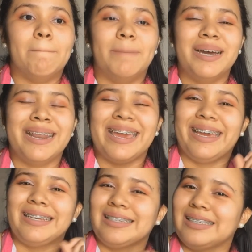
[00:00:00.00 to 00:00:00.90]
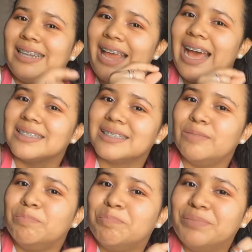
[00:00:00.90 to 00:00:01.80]
But it has
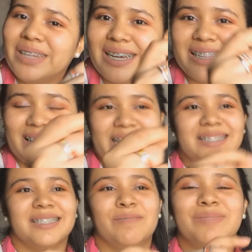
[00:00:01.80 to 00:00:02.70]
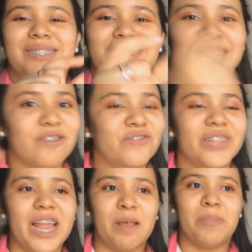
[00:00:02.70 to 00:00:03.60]
some plot lines, some stuff
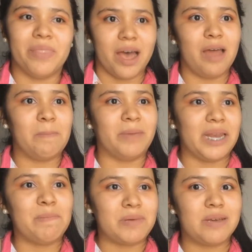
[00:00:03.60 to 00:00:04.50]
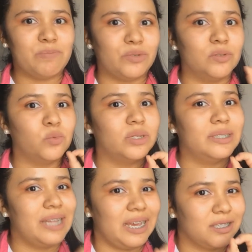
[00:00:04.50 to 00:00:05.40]
that not many people
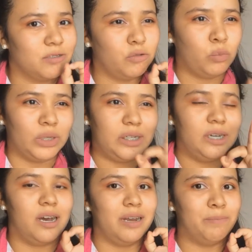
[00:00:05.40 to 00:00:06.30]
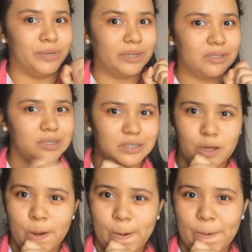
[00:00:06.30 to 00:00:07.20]
will like to read on a book.
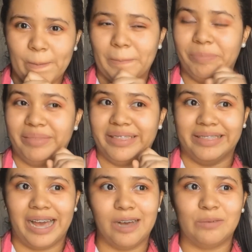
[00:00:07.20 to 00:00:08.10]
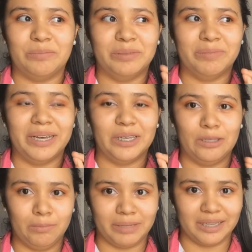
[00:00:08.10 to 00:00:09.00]
So that will be my
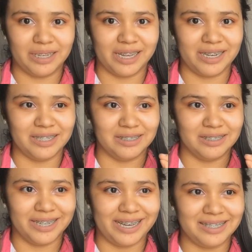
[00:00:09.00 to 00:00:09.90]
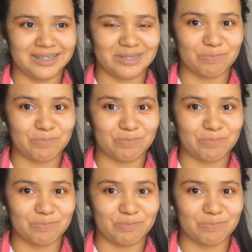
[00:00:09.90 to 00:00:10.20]
humiliating date.